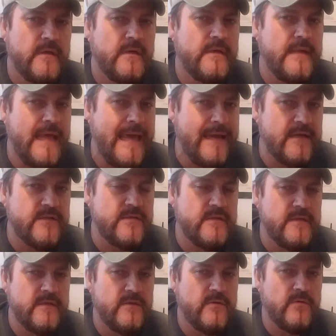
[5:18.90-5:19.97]
an
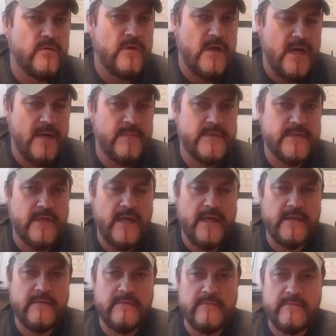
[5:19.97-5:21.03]
accident, or a
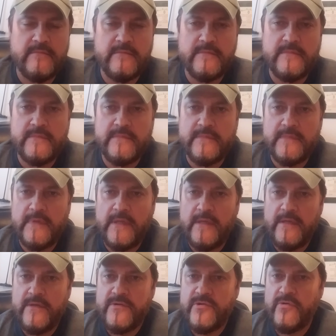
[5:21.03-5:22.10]
homicide.
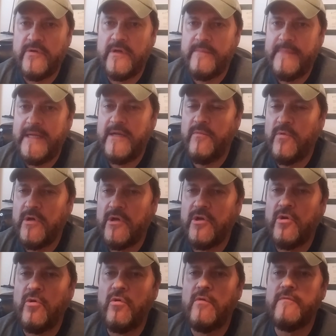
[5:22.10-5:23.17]
So in a minute, we're going to
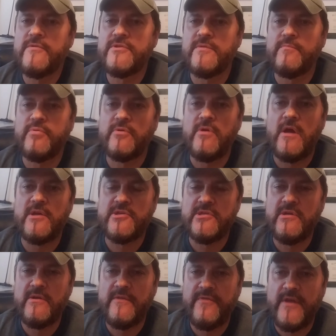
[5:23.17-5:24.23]
go over some
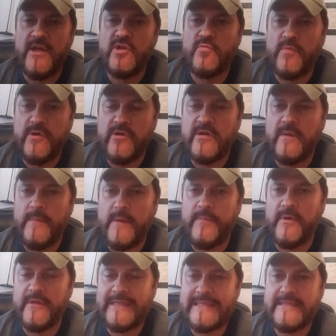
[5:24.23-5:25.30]
precautionary things when you come
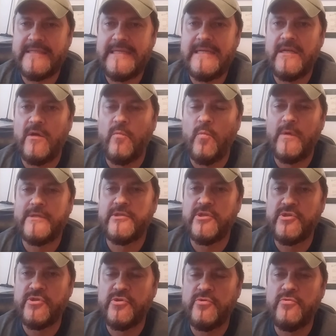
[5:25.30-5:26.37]
up on the scene on what to
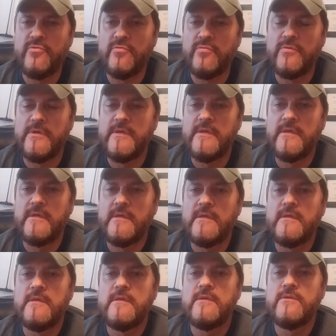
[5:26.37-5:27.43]
do
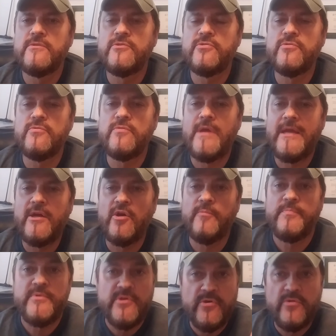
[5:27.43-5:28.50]
to
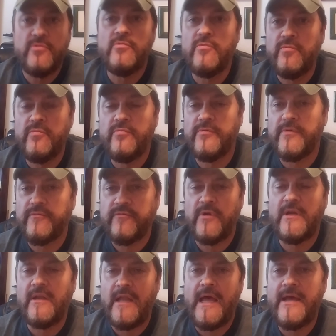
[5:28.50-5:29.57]
help you, the
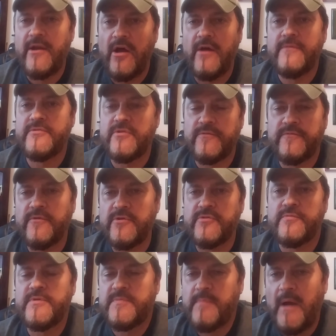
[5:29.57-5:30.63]
frontline officer,
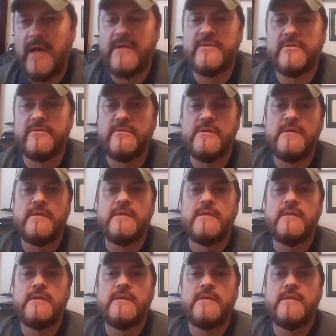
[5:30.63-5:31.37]
first responder,